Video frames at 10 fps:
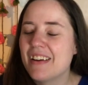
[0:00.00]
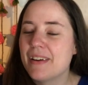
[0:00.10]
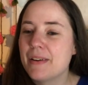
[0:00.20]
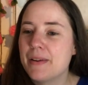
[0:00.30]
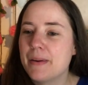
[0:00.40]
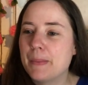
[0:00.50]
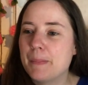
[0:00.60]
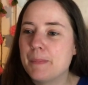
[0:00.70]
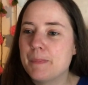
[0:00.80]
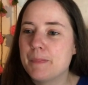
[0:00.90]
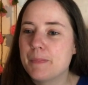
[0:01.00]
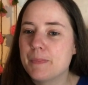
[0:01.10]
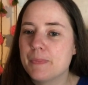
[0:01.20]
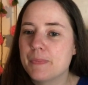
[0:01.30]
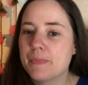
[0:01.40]
um,
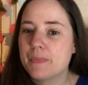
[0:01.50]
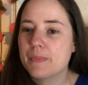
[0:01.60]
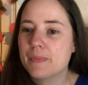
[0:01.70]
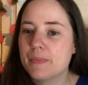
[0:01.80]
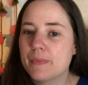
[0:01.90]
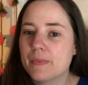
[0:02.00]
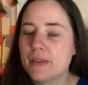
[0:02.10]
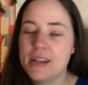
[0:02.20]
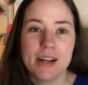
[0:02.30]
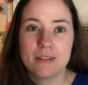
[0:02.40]
yeah,